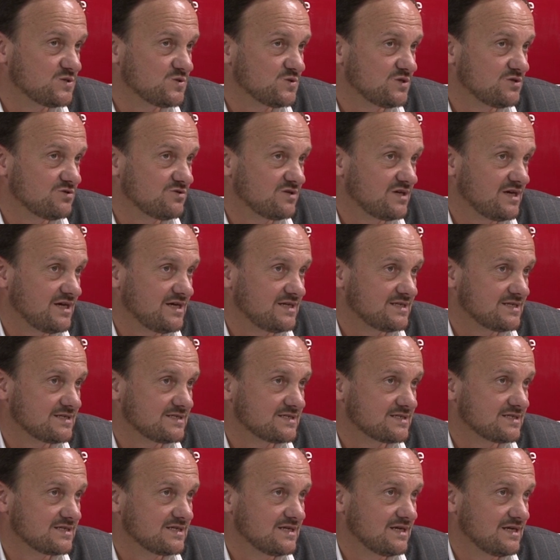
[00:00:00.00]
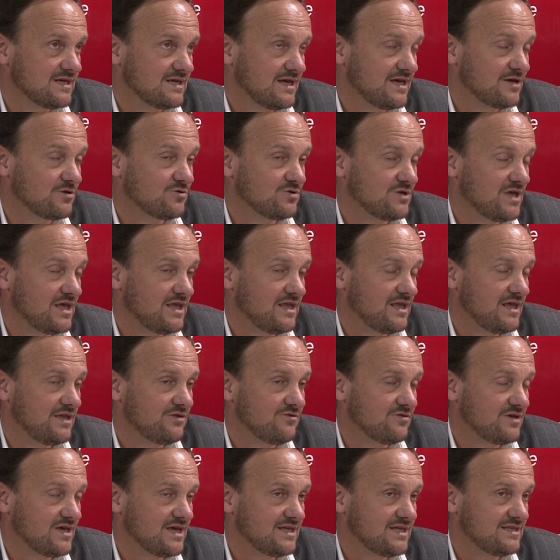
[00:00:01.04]
educate
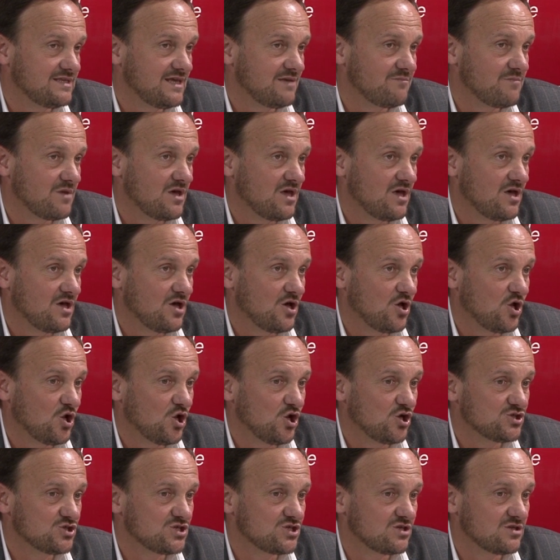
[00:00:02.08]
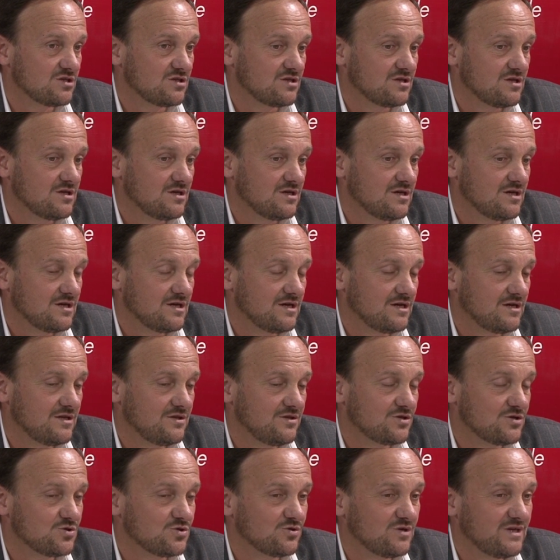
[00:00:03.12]
them a lot on
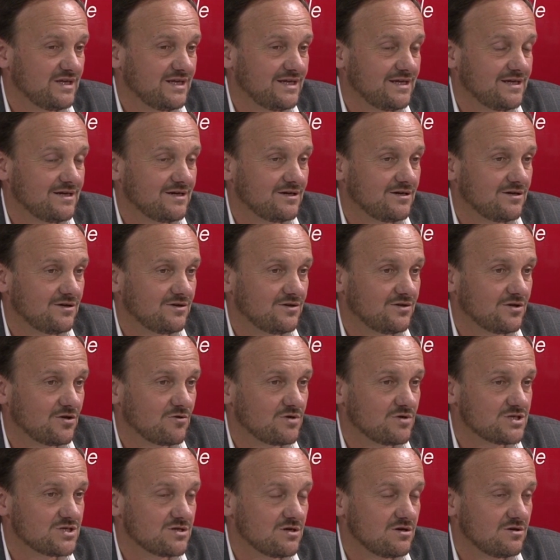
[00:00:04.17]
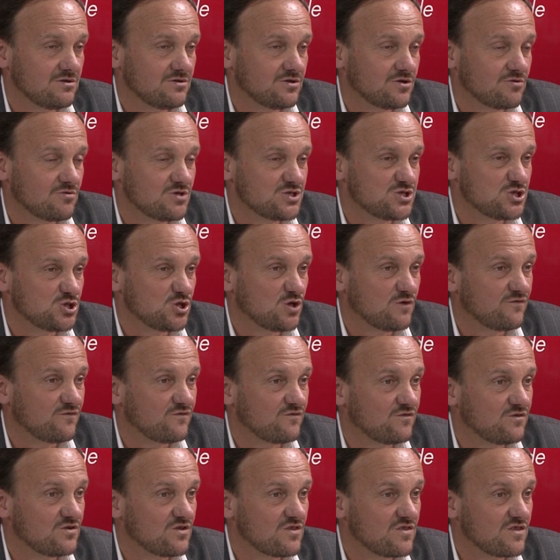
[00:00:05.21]
not only on the question of
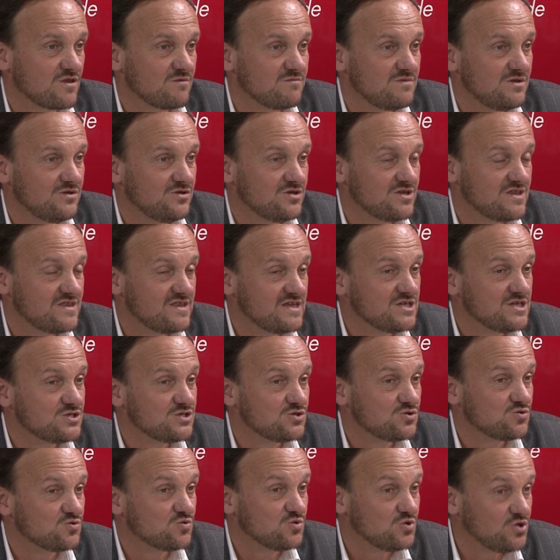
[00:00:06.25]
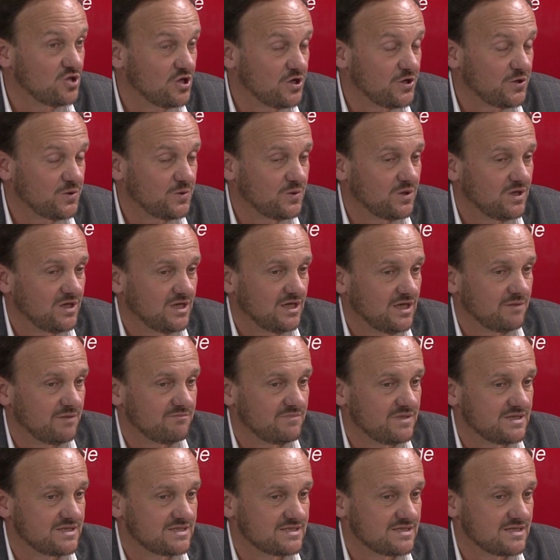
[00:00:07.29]
the things to know,
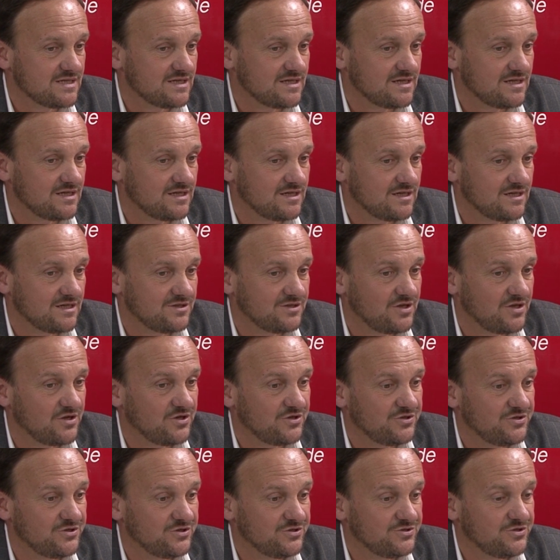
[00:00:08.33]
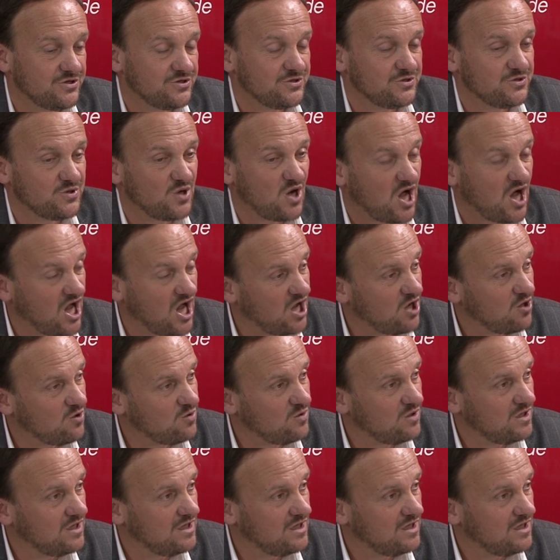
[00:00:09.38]
but the know-how